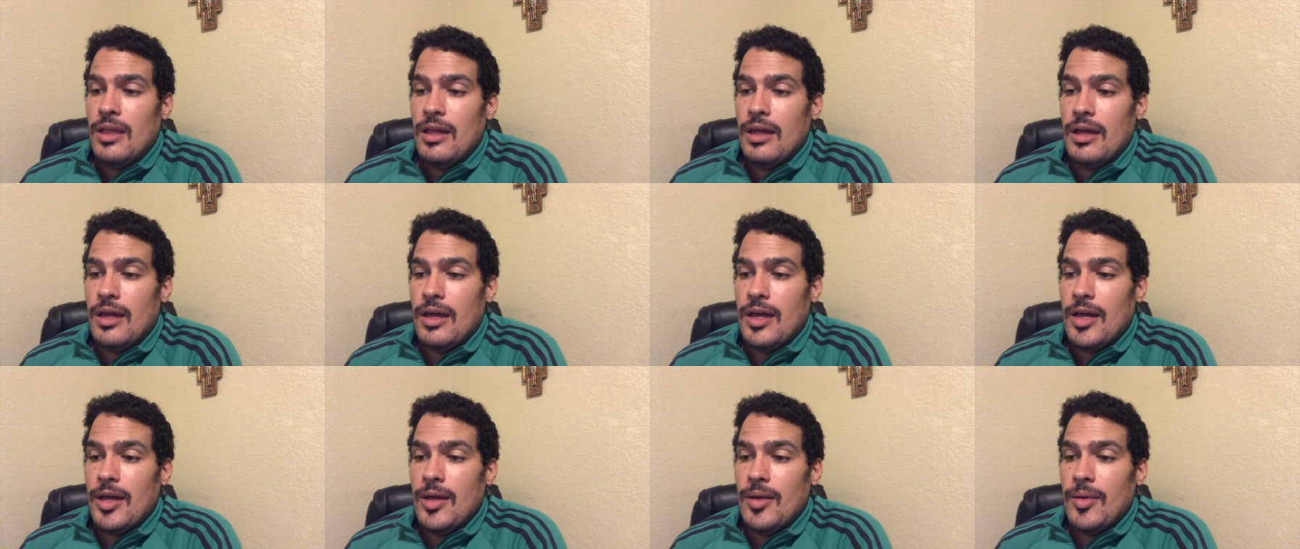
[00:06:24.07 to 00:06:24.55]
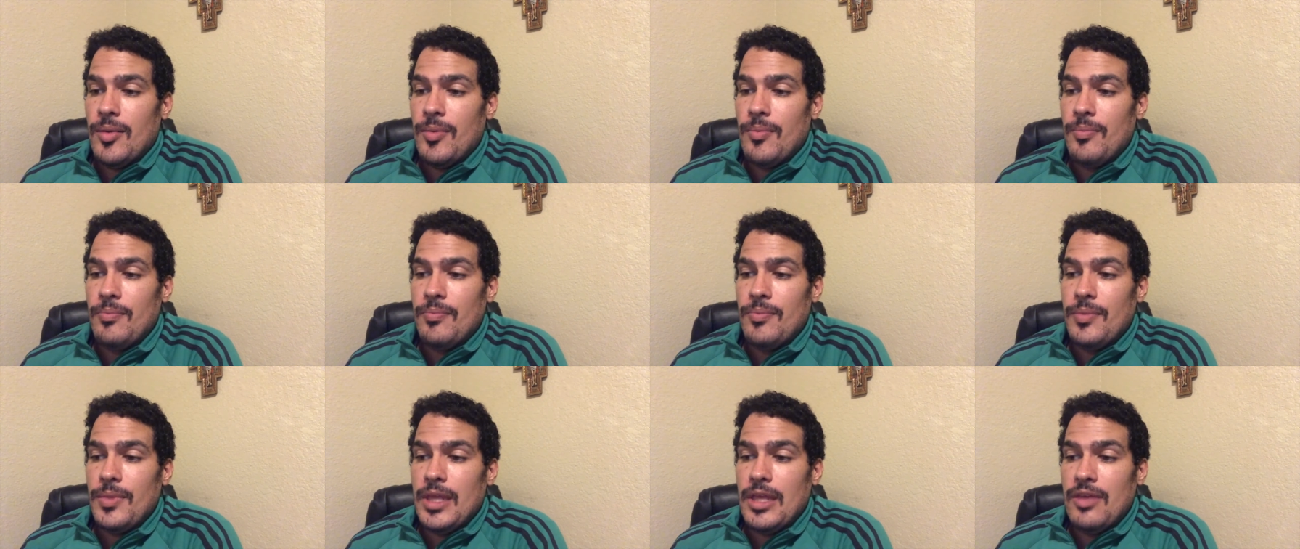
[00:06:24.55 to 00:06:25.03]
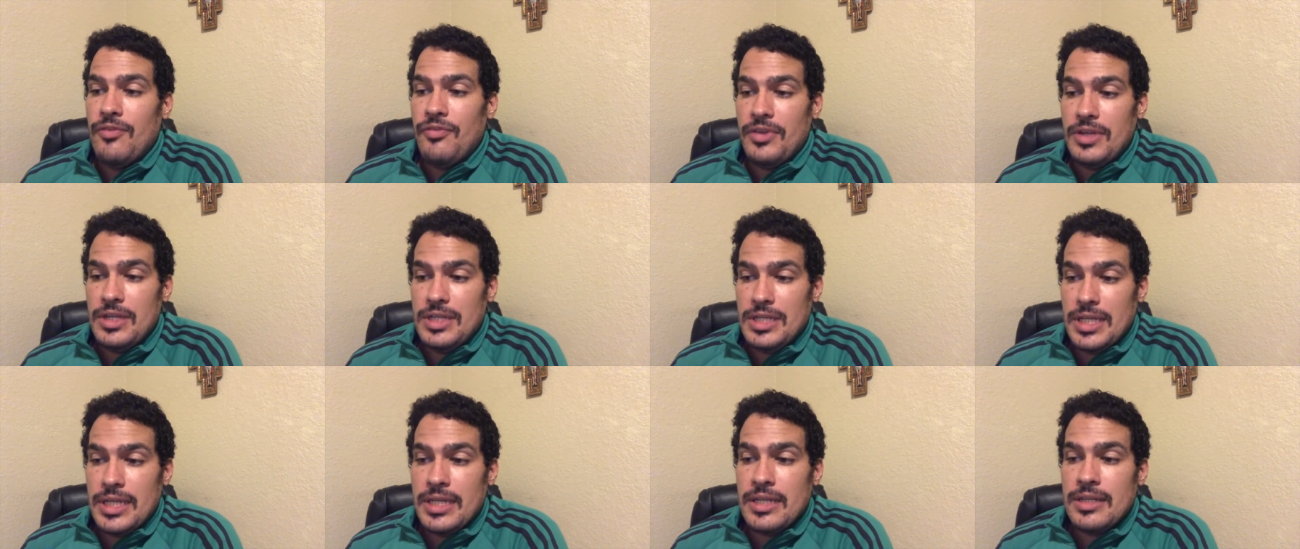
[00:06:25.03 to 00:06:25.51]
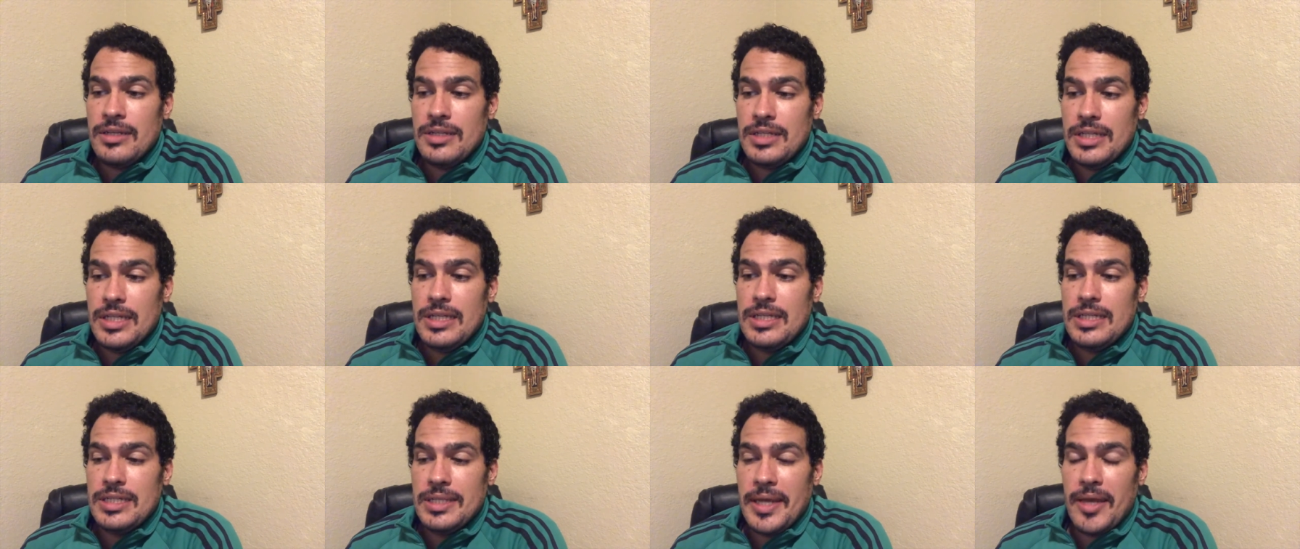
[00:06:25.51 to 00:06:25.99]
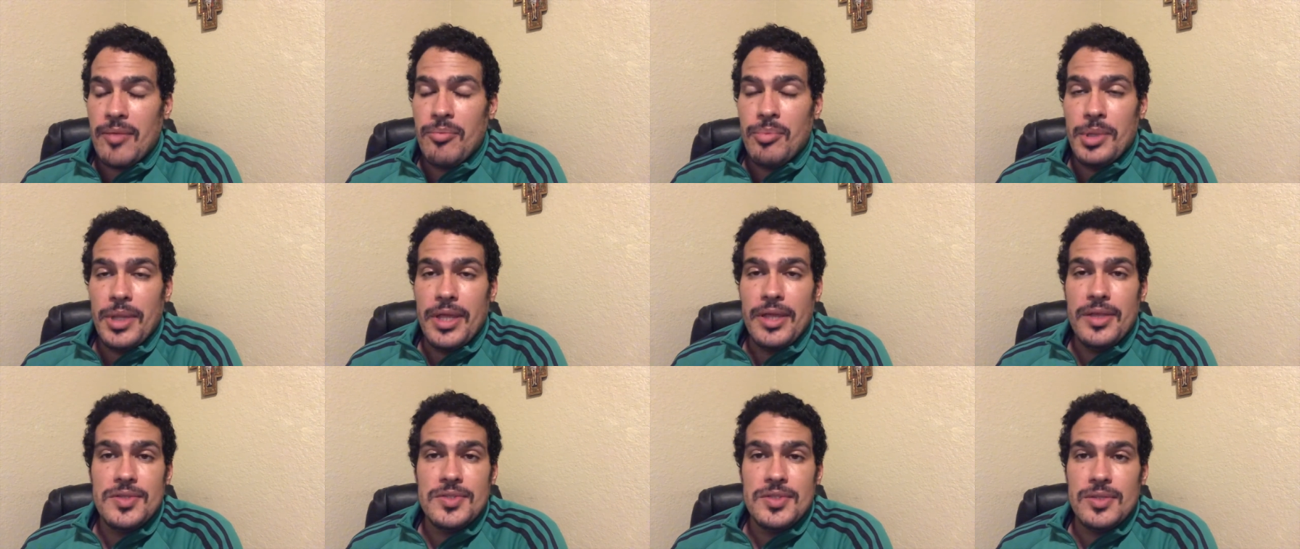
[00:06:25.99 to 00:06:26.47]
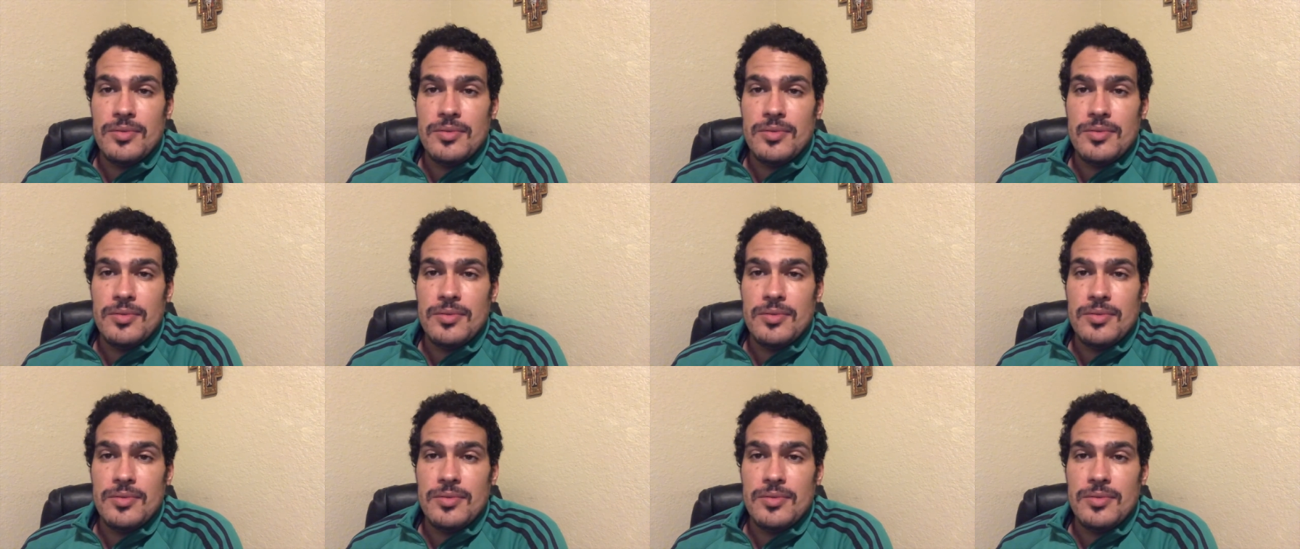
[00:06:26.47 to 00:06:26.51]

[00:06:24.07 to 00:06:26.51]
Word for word: Um, if it did indeed take place,